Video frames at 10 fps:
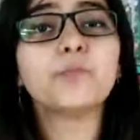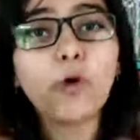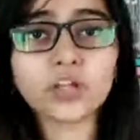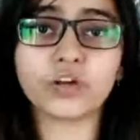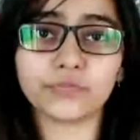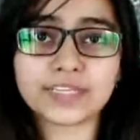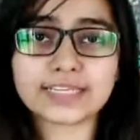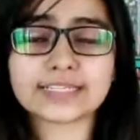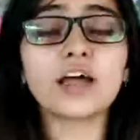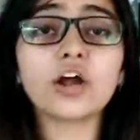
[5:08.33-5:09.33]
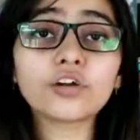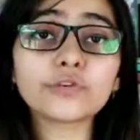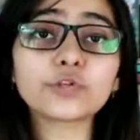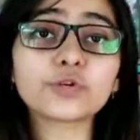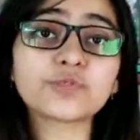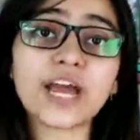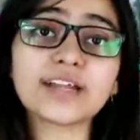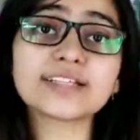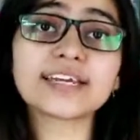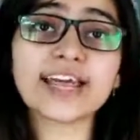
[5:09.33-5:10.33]
Both of this. A lot of YouTube
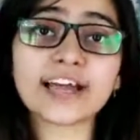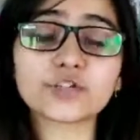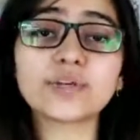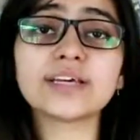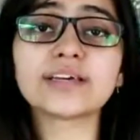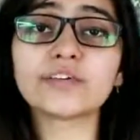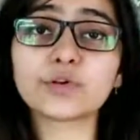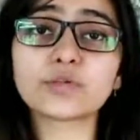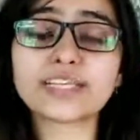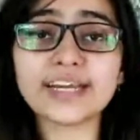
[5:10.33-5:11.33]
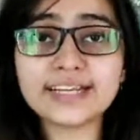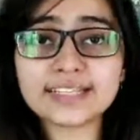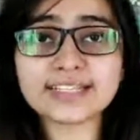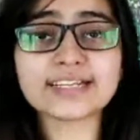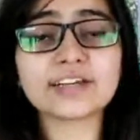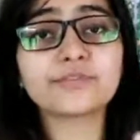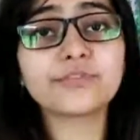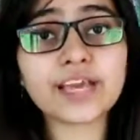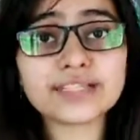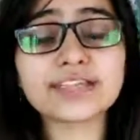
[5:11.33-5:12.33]
channels that actually give you sentences and
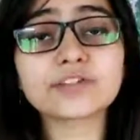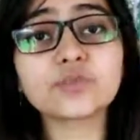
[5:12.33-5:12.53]
phrases